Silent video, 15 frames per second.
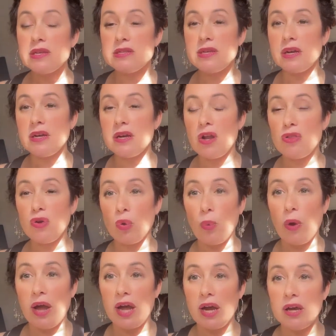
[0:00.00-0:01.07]
Said another
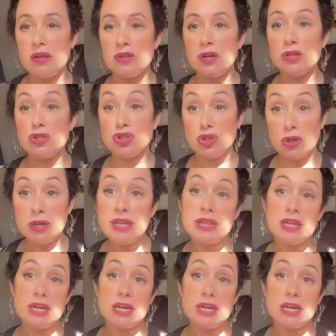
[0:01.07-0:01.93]
way, the journey